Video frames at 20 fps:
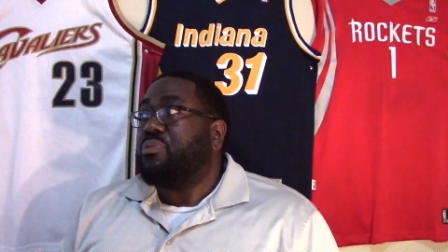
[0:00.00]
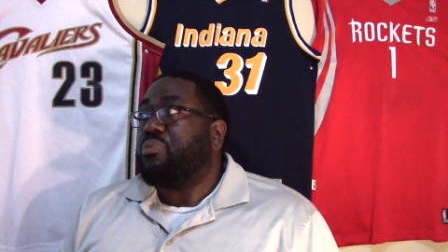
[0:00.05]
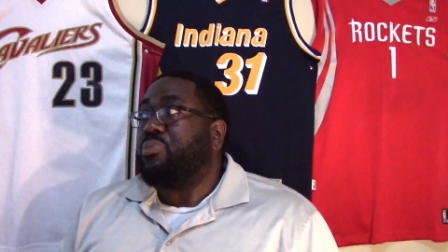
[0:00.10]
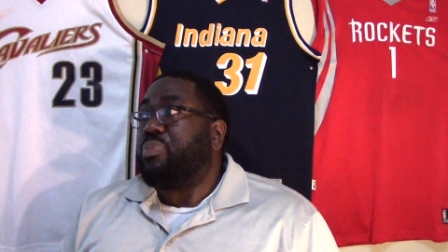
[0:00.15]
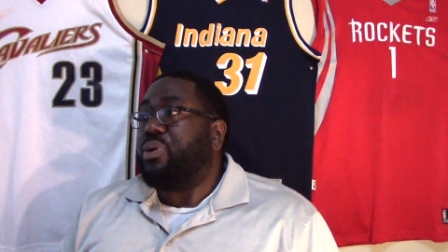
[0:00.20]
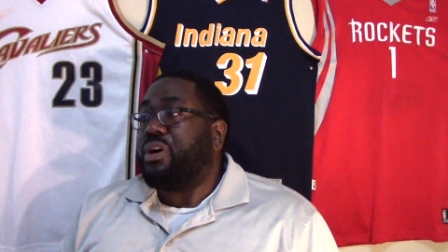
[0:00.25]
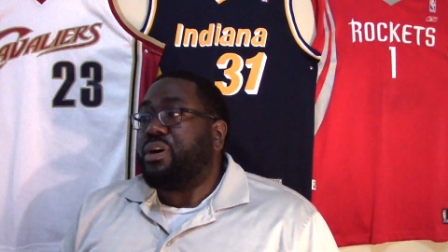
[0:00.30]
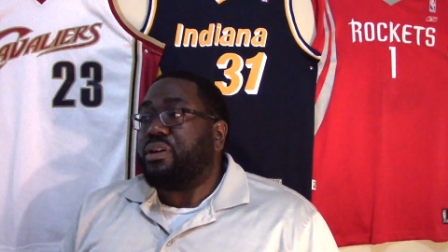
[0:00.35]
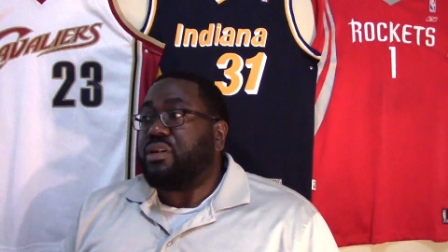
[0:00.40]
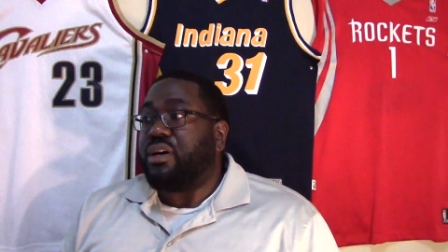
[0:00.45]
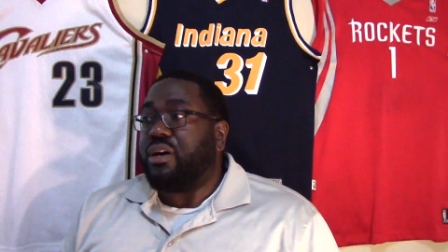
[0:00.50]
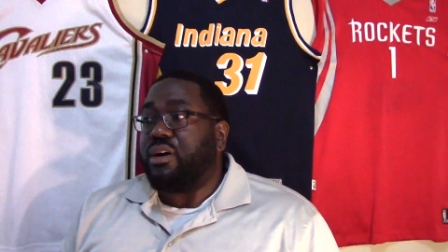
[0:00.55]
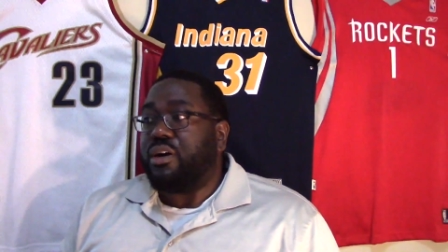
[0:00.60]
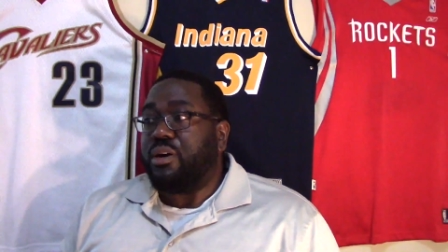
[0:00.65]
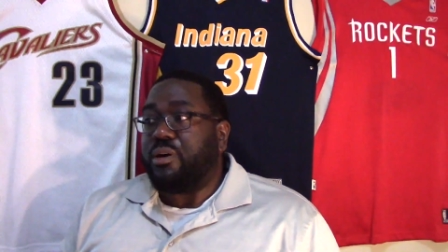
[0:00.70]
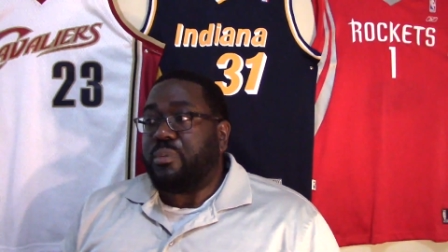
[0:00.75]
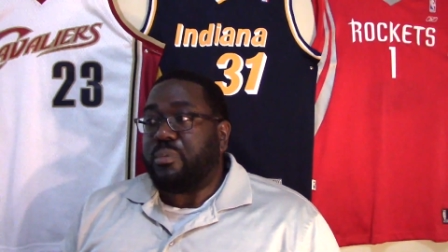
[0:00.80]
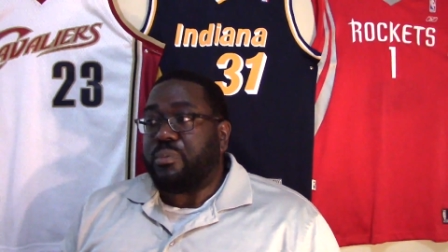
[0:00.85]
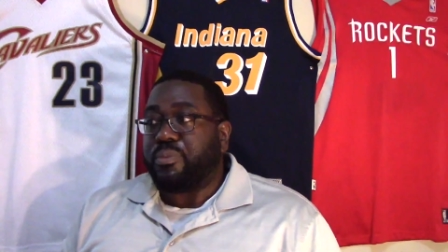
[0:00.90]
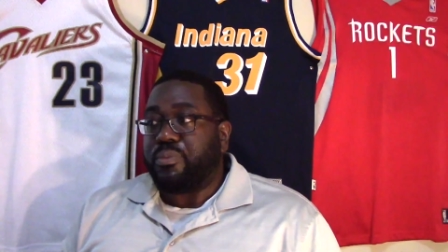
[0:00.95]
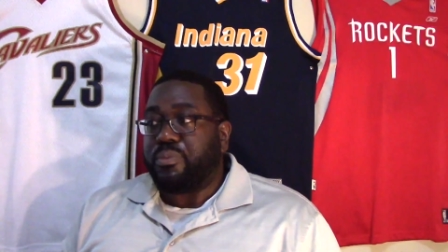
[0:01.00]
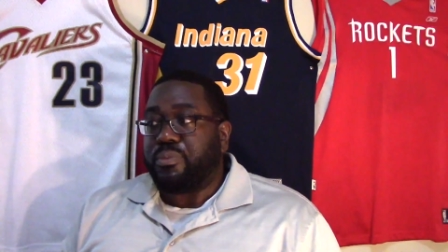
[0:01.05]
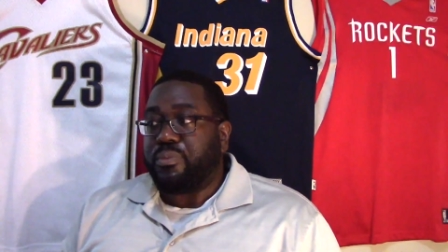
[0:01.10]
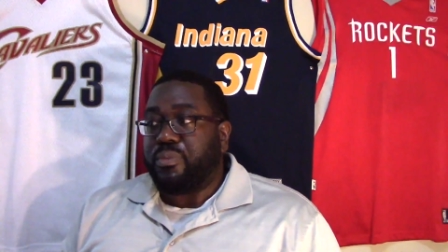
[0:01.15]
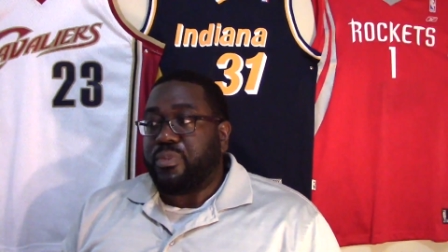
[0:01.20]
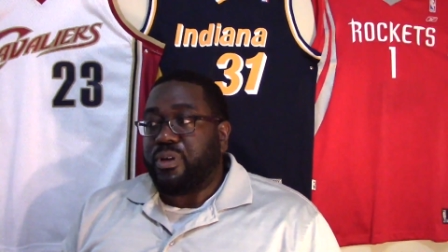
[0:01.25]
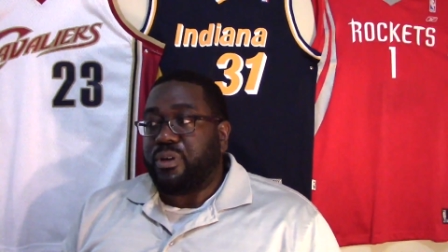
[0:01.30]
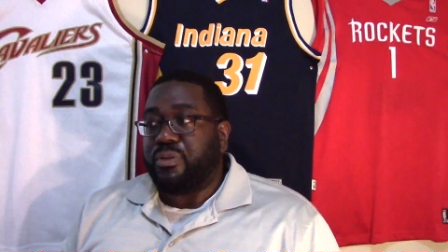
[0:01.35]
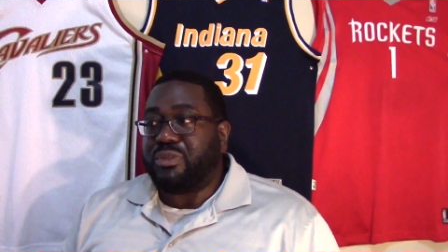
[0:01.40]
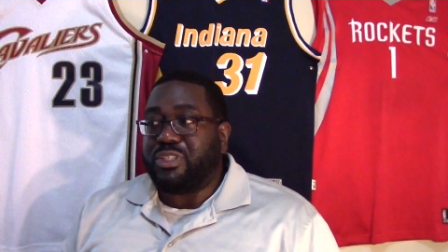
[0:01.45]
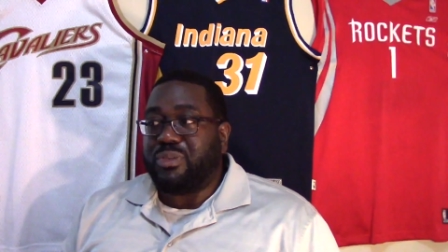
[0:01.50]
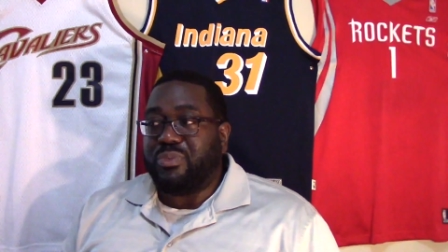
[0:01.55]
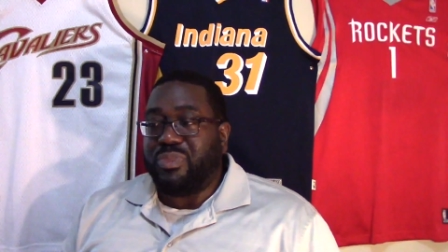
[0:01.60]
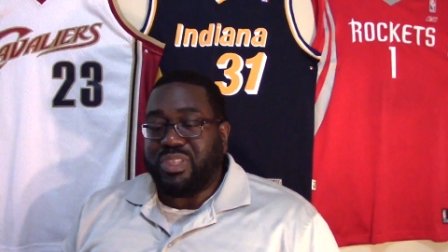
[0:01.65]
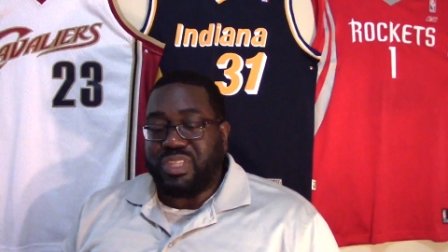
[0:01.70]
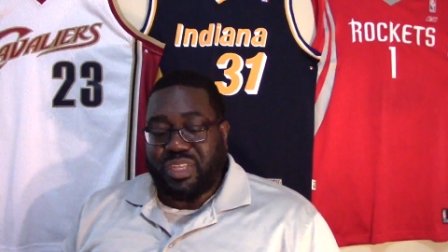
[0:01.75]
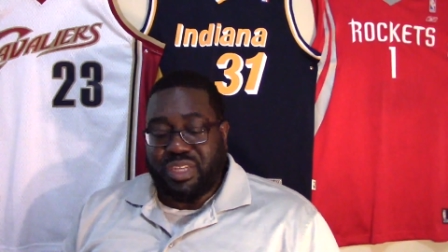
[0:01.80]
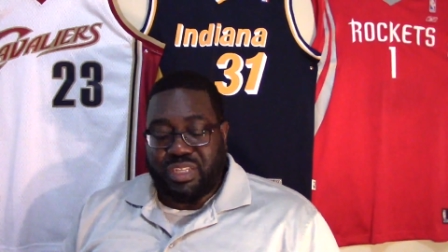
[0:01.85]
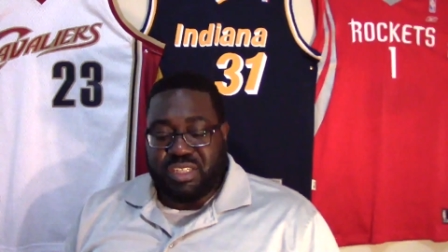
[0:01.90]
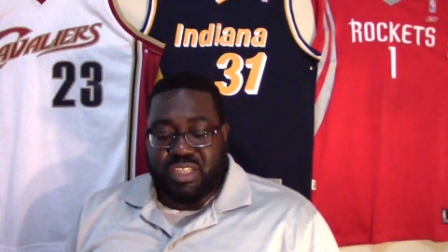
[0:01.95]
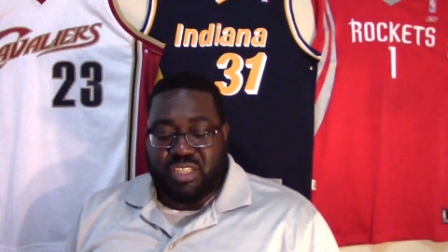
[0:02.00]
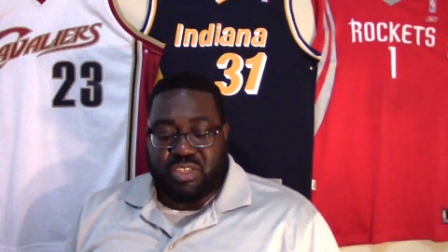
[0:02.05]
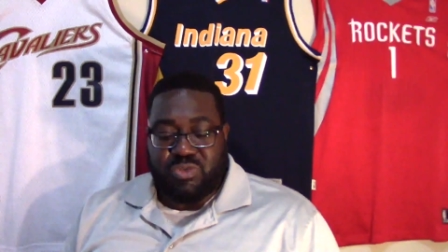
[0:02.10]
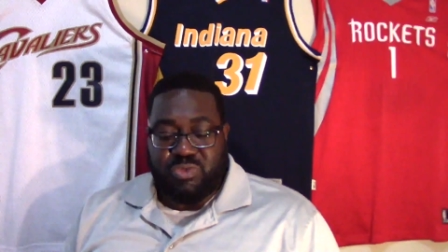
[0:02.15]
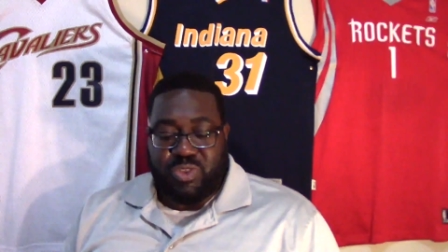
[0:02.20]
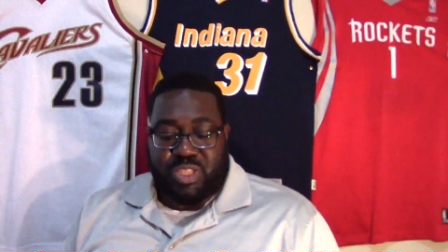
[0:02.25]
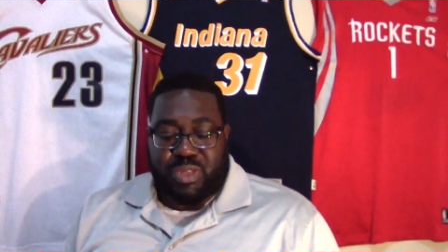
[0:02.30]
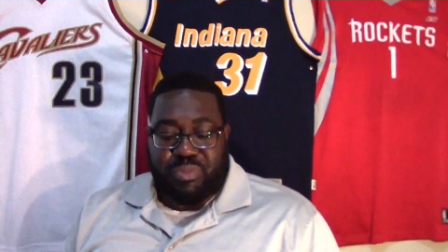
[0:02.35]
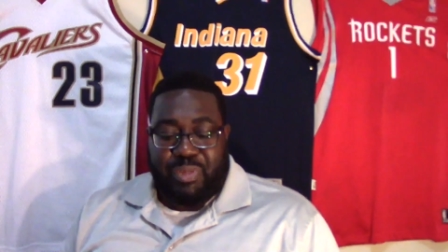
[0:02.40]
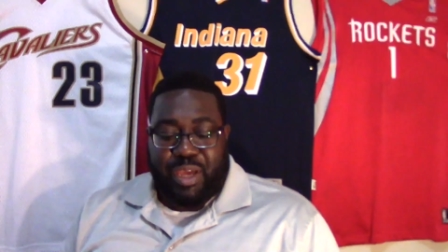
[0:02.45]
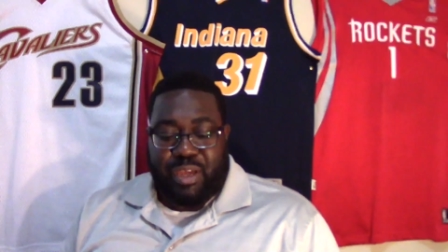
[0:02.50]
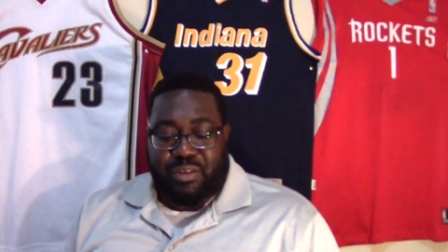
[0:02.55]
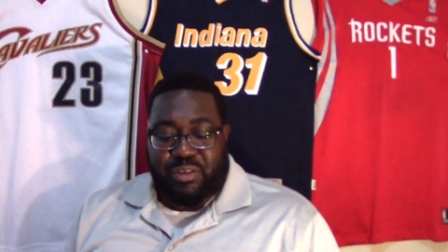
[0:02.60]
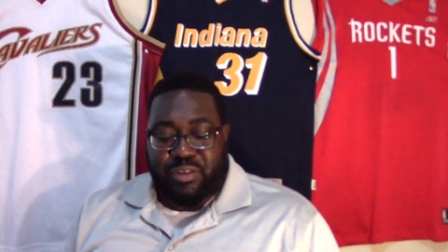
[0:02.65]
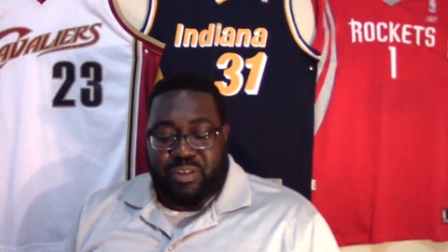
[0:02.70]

but ultimately it doesn't really matter.